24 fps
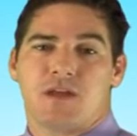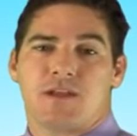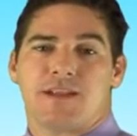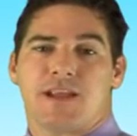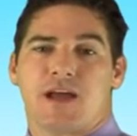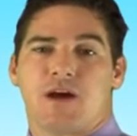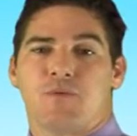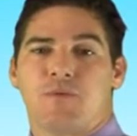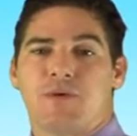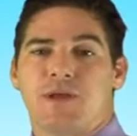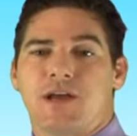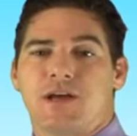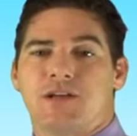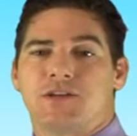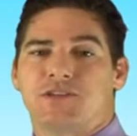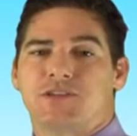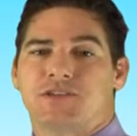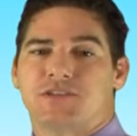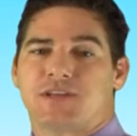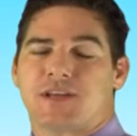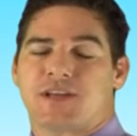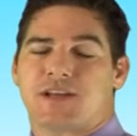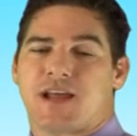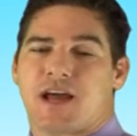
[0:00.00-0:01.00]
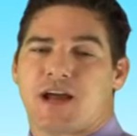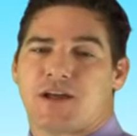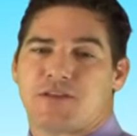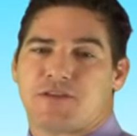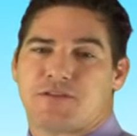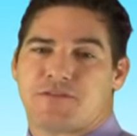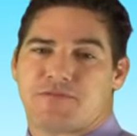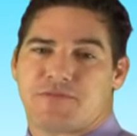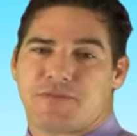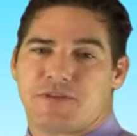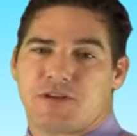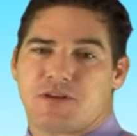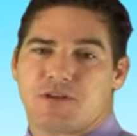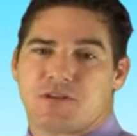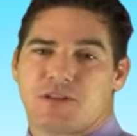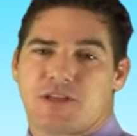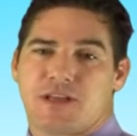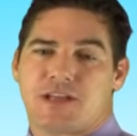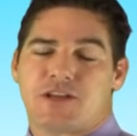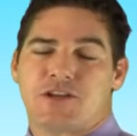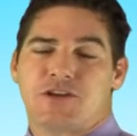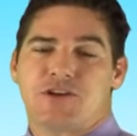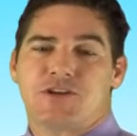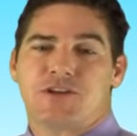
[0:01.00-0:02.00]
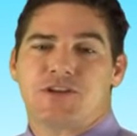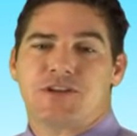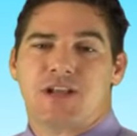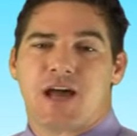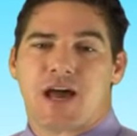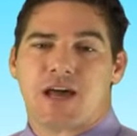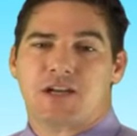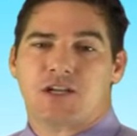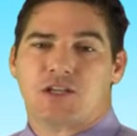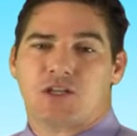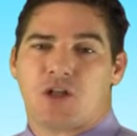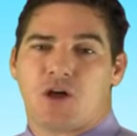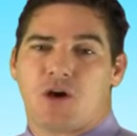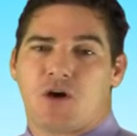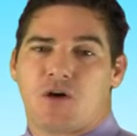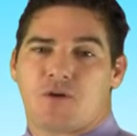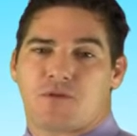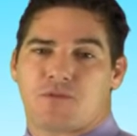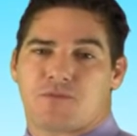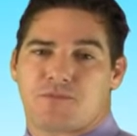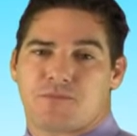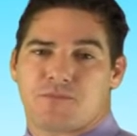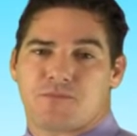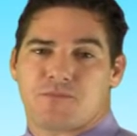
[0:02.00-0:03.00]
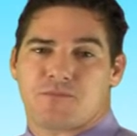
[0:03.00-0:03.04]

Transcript: Now, we understand how you feel, and you're not alone.